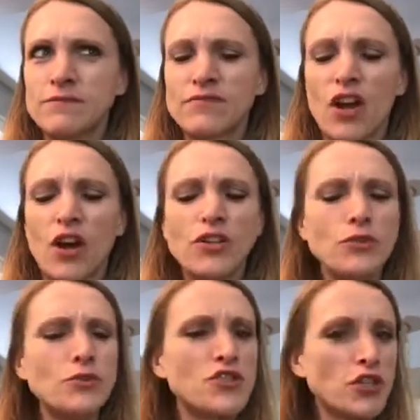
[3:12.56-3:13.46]
are
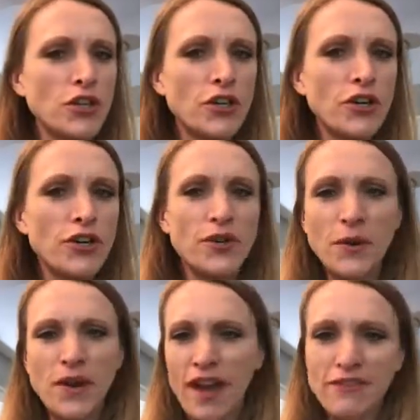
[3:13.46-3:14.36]
you sure you
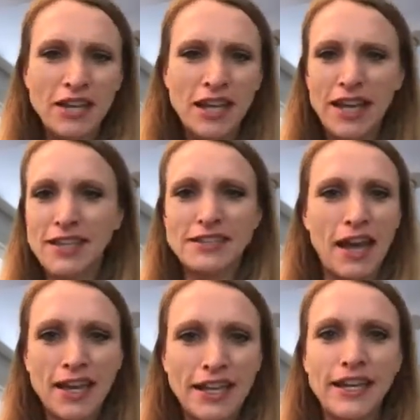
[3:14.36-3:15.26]
don't have any
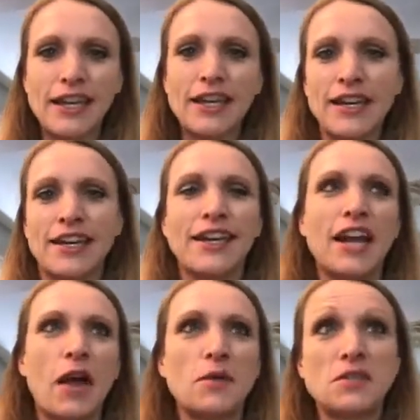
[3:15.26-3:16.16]
anxiety?
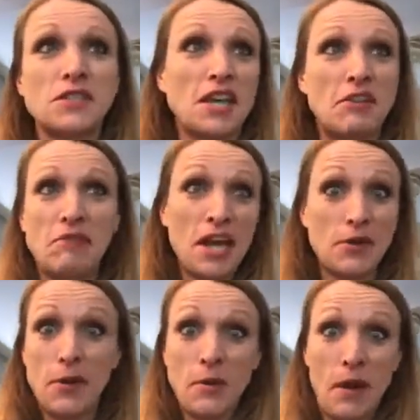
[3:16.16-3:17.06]
And I was just like, yeah,
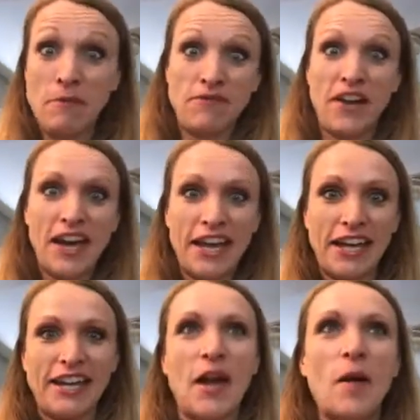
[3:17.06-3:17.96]
no, I'm
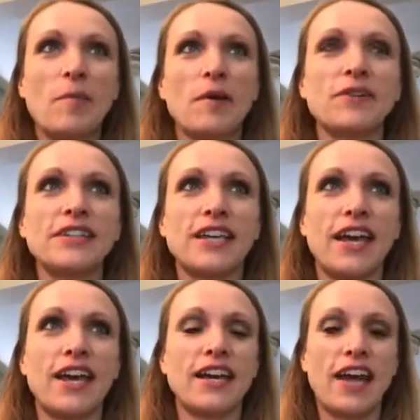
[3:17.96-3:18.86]
fine. But
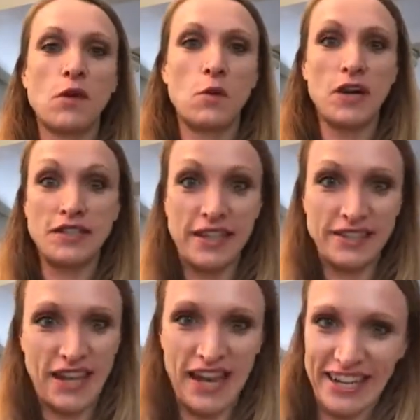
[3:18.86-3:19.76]
really, I was
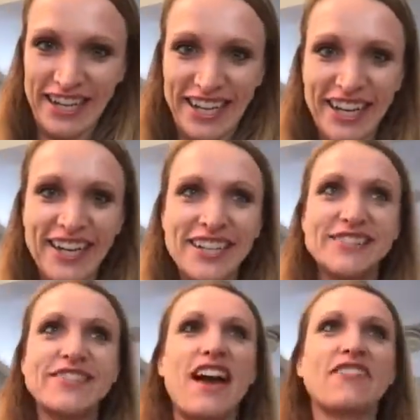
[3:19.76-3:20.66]
anxiety.
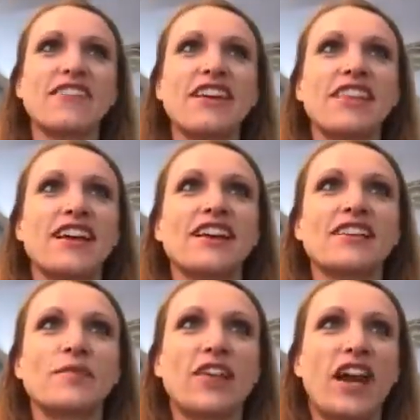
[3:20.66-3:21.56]

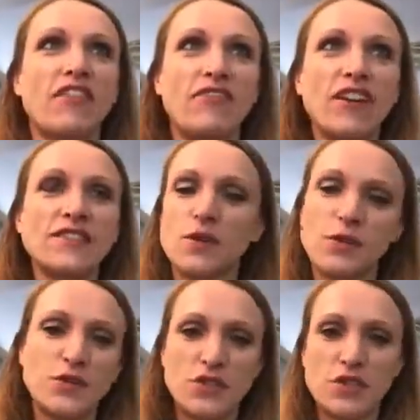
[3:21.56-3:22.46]
Everything that I felt, it
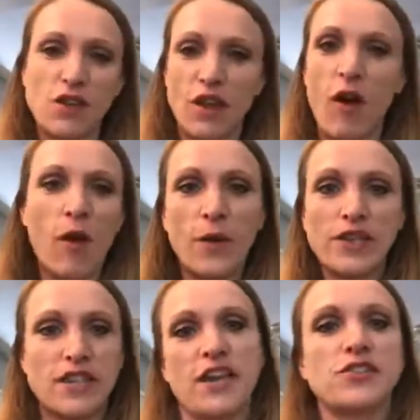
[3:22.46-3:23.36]
was just like
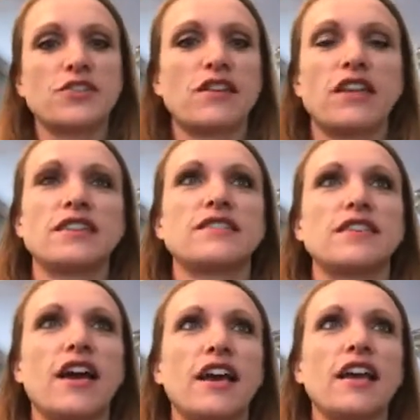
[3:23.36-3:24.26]
always anxious on the
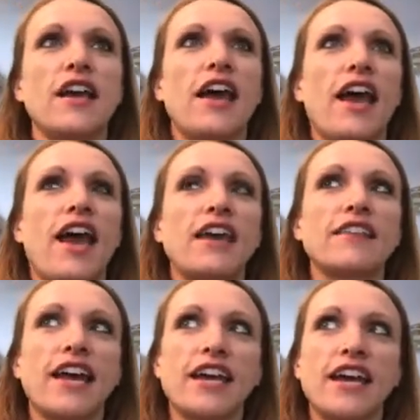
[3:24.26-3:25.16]
inside. And
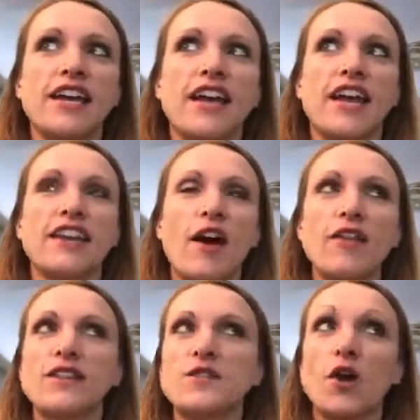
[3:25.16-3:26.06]
like, now
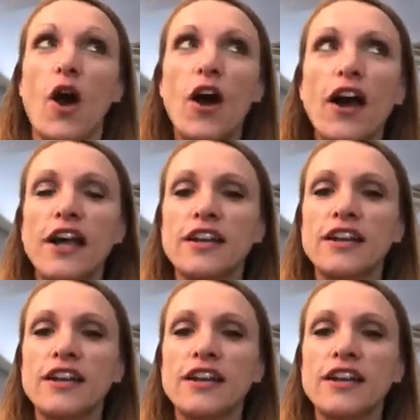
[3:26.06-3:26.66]
that's gone.